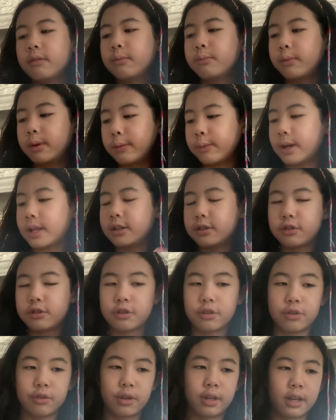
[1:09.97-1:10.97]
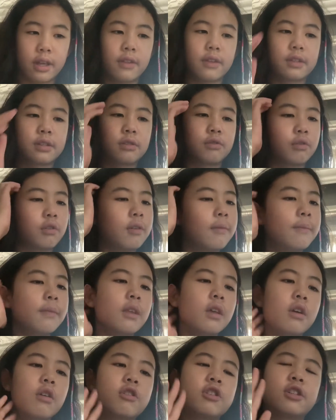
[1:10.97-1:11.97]
we went to another store,
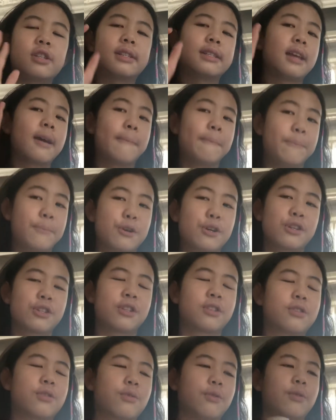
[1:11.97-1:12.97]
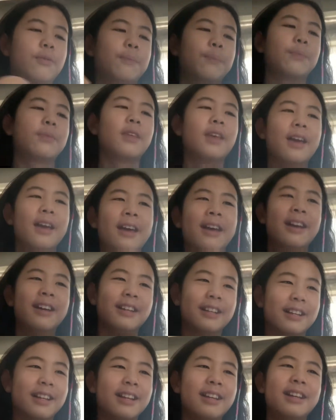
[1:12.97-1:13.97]
which is a bookstore.
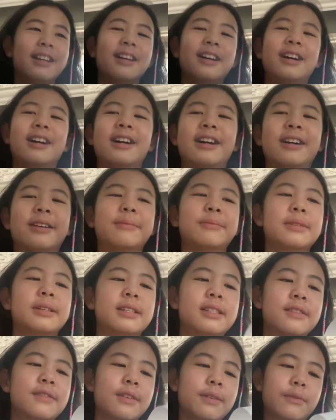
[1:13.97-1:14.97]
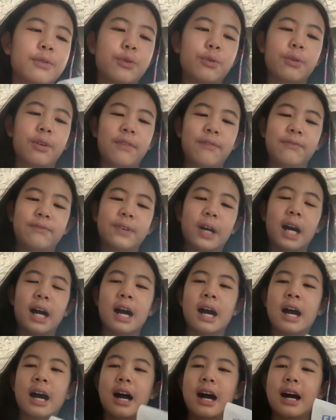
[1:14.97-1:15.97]
it's called
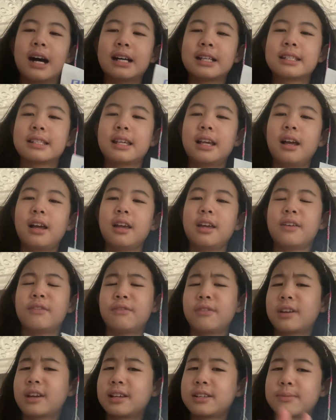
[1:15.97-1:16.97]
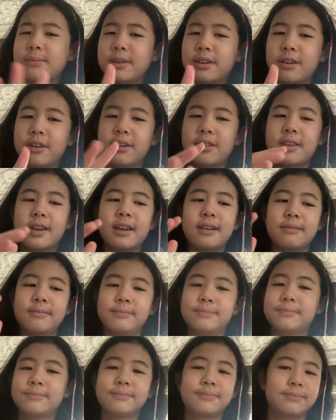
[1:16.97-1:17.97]
Fahasa, if you guys want to go there.
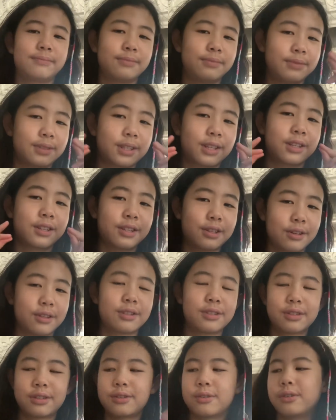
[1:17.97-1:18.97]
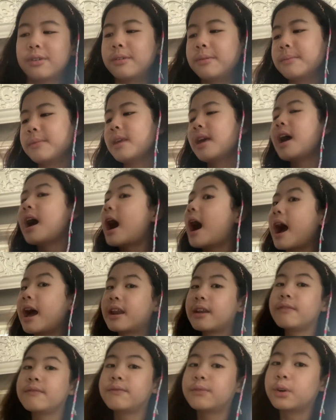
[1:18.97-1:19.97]
It's a good store.
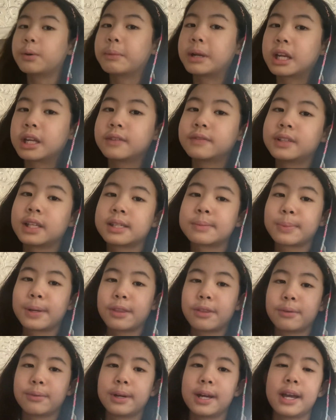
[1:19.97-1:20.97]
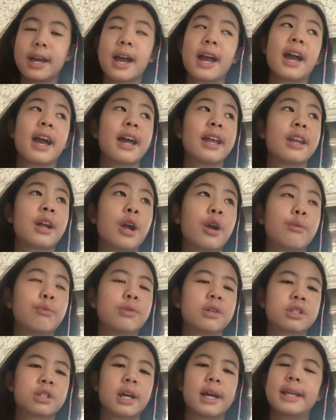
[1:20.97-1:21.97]
I didn't film any of this, by the way, and I
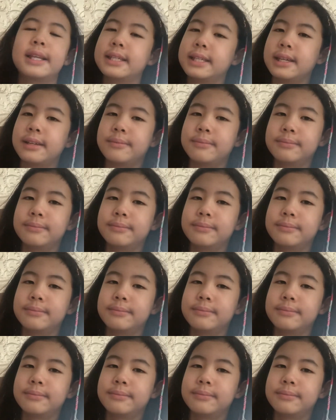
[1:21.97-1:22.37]
wish I did.